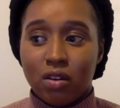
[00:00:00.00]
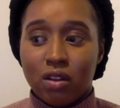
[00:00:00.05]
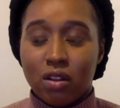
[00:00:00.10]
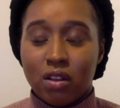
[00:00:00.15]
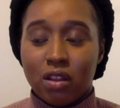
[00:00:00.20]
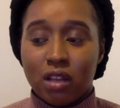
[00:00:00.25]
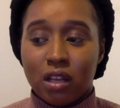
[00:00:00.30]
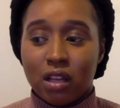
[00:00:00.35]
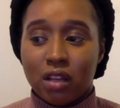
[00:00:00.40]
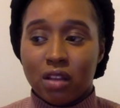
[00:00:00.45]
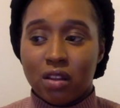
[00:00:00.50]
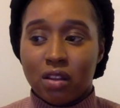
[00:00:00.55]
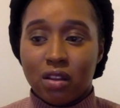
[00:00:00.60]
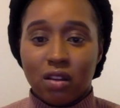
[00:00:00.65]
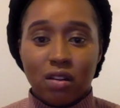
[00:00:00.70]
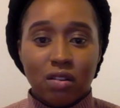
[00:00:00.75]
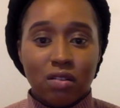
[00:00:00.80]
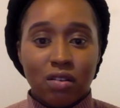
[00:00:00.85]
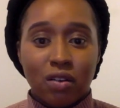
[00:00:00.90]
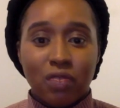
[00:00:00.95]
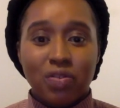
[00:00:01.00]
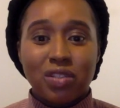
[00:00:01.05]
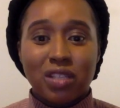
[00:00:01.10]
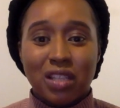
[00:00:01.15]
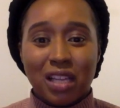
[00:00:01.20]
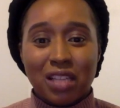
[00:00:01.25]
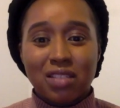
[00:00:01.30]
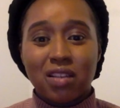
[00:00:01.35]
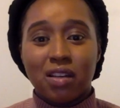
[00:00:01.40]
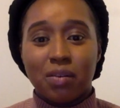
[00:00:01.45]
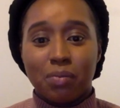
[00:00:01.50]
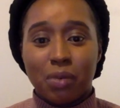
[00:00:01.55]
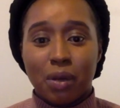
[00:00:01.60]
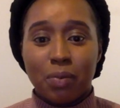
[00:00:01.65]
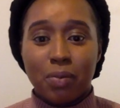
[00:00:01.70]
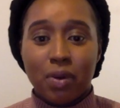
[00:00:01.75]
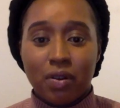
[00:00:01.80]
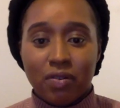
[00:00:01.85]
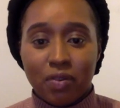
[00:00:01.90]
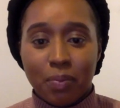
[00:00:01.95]
think that obviously that's going to be a
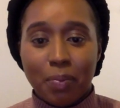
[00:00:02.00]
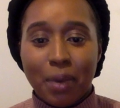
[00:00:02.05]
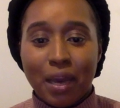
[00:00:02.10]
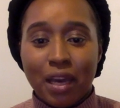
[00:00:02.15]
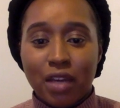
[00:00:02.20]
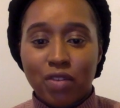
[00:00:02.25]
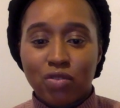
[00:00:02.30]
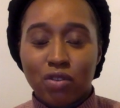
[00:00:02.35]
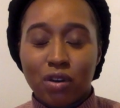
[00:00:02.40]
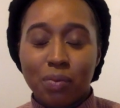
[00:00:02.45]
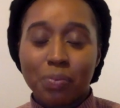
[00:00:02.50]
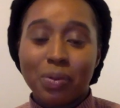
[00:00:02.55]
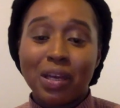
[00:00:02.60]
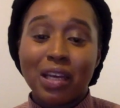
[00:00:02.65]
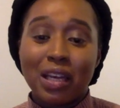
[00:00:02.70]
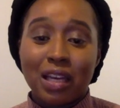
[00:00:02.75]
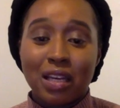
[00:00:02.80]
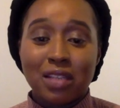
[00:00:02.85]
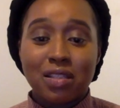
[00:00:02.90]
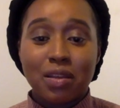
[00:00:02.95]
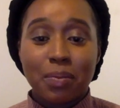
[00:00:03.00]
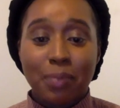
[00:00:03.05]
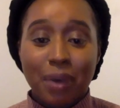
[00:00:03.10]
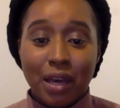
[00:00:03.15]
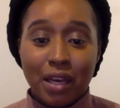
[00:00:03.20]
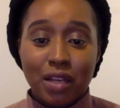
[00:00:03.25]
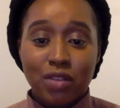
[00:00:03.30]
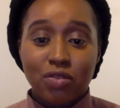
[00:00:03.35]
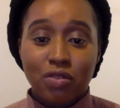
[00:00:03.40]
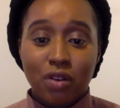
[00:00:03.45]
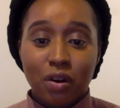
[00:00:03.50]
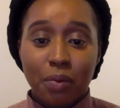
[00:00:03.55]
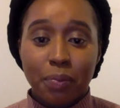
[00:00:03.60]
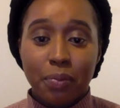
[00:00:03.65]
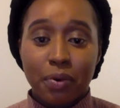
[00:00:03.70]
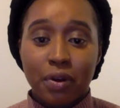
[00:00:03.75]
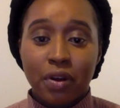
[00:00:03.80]
bit of a pay drop, it is a pay drop.